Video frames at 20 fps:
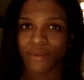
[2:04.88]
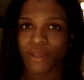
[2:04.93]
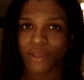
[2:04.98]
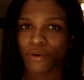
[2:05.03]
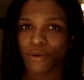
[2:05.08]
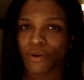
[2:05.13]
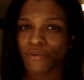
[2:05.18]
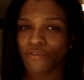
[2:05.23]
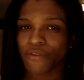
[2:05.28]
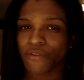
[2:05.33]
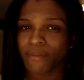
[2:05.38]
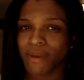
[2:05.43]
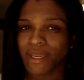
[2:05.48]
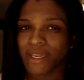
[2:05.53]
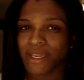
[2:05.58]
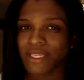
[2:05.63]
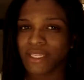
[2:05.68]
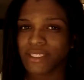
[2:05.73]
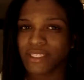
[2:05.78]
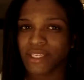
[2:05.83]
In order for me
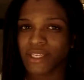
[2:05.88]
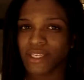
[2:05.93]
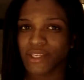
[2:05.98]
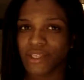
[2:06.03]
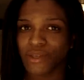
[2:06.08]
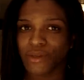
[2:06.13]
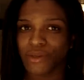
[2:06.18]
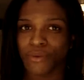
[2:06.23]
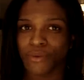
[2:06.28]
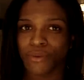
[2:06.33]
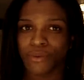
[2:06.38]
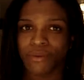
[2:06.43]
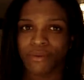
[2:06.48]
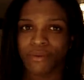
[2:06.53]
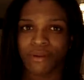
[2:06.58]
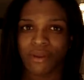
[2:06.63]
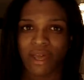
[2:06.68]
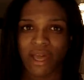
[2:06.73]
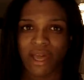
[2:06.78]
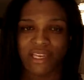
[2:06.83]
to continue,
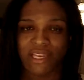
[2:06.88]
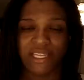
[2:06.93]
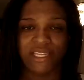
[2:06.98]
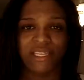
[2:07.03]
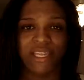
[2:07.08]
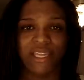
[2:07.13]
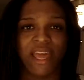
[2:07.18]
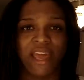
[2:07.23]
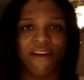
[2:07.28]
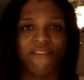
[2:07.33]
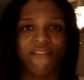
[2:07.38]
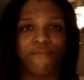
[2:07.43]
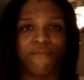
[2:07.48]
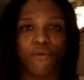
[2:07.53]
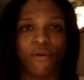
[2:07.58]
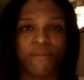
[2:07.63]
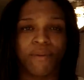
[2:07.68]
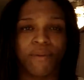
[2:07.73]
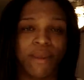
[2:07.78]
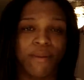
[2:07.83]
I need to have
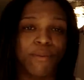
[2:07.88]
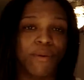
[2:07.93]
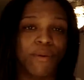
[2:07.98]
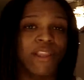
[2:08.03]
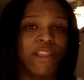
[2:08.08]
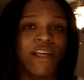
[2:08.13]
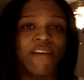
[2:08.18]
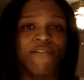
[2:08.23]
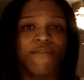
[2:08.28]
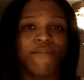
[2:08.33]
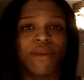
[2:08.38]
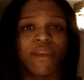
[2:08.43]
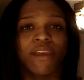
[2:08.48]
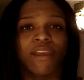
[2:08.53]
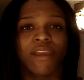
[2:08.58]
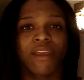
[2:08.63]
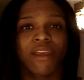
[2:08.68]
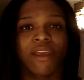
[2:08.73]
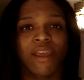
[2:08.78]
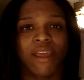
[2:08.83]
more people love
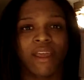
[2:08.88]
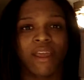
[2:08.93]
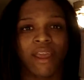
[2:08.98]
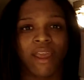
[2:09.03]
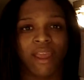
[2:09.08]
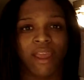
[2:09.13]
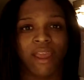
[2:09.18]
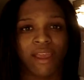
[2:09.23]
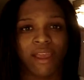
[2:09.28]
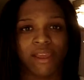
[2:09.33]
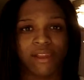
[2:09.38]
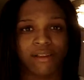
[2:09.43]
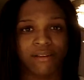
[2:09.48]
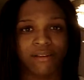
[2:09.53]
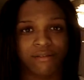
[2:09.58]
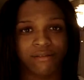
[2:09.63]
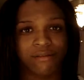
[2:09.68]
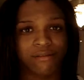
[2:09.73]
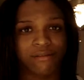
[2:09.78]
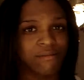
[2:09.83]
me,
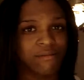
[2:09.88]
and